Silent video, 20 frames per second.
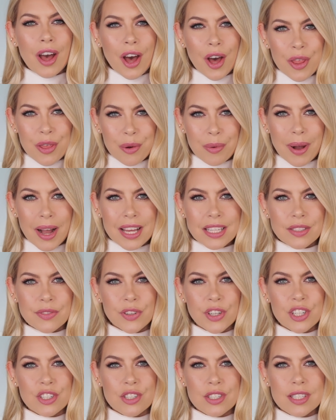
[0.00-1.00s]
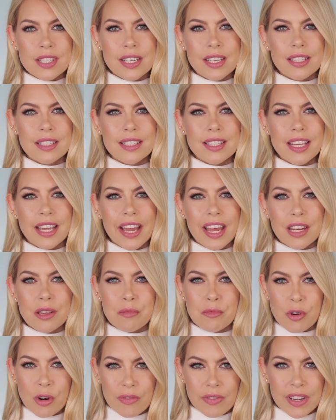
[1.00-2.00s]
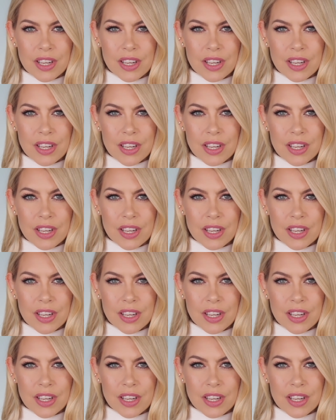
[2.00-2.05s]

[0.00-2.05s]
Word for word: Otherwise, if you're interested in seeing any more